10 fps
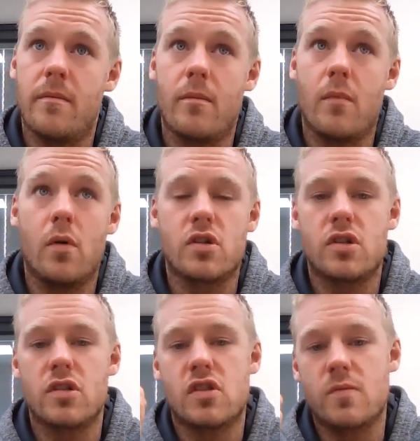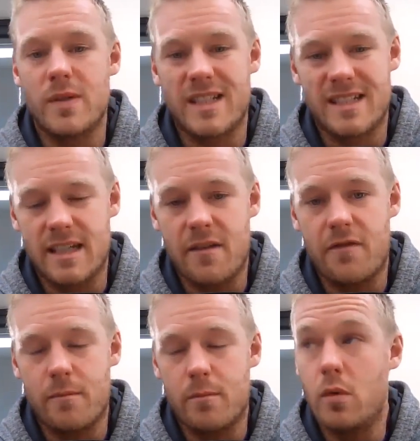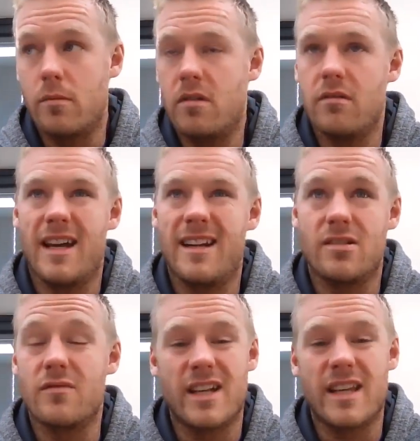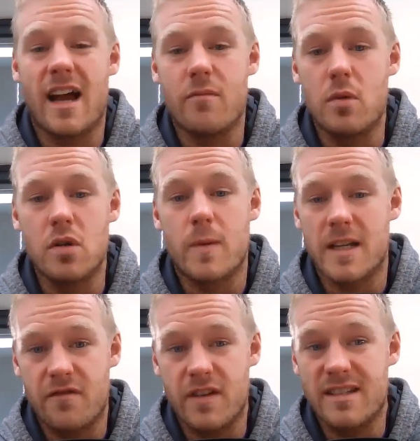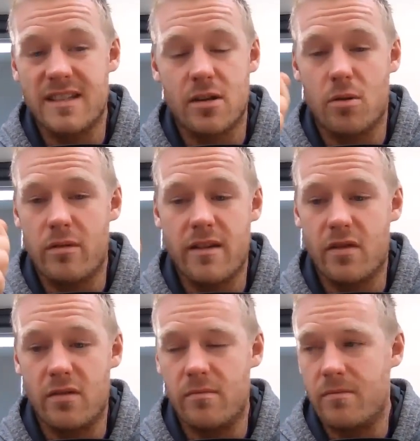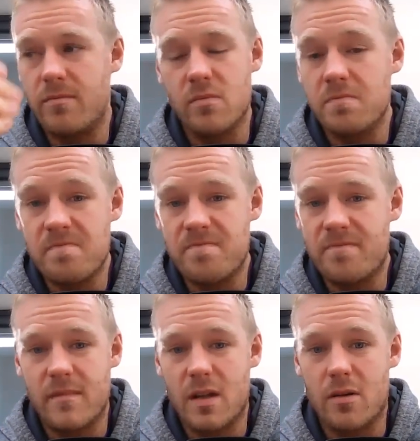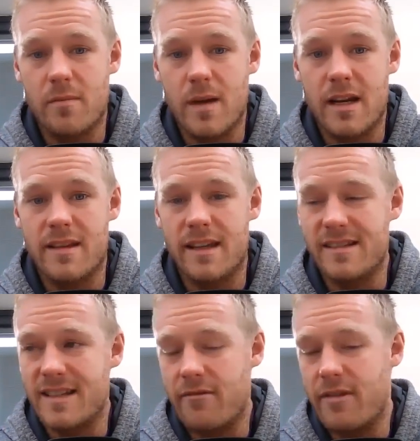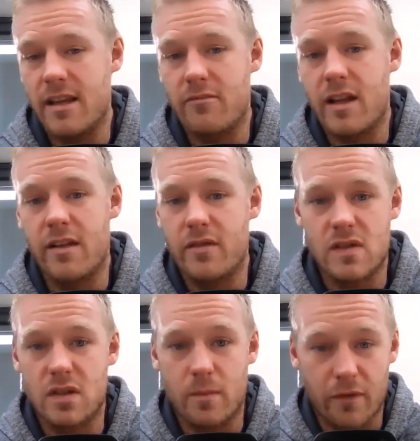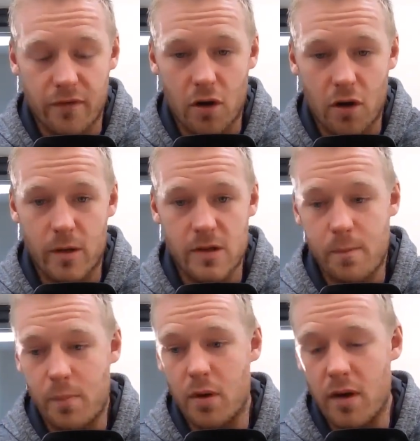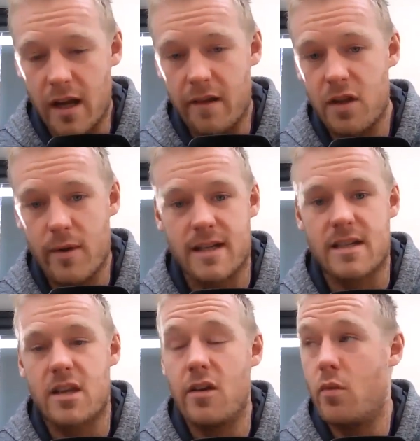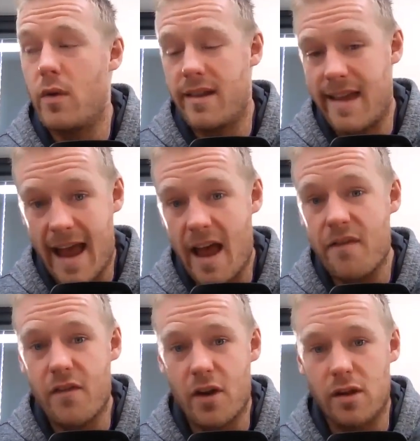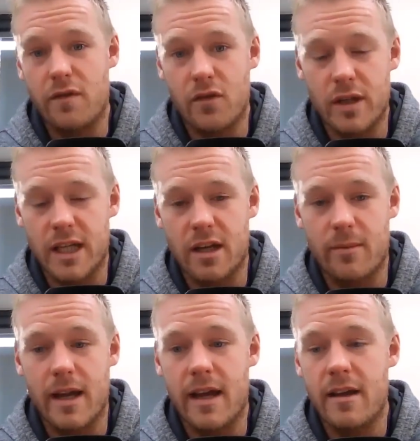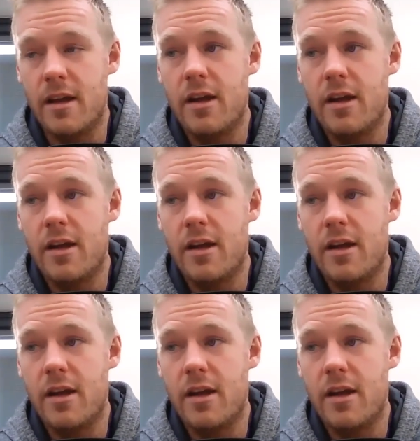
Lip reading: much doesn't really have much specificity, or even, many things directly relevant to your performance. But if you execute it with effort and you fully commit,